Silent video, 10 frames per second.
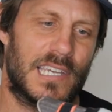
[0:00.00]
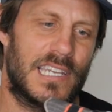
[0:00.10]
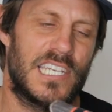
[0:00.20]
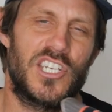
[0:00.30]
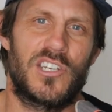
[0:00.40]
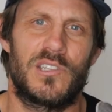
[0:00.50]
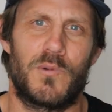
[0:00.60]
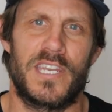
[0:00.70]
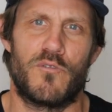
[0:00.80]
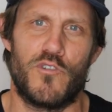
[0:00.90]
and conditions
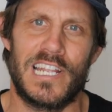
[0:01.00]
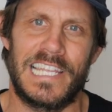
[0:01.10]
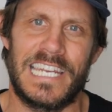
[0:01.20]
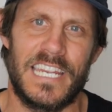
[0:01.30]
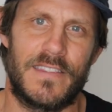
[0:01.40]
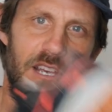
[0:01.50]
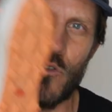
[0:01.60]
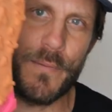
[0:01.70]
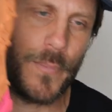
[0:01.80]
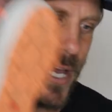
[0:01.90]
when you really need the
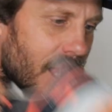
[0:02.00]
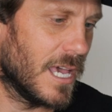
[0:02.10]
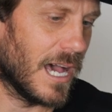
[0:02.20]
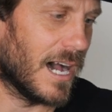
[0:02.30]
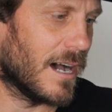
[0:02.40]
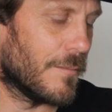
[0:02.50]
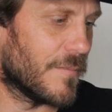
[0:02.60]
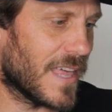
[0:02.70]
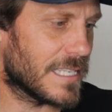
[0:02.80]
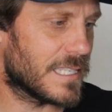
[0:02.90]
grip.
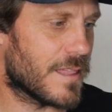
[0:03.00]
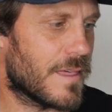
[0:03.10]
That's the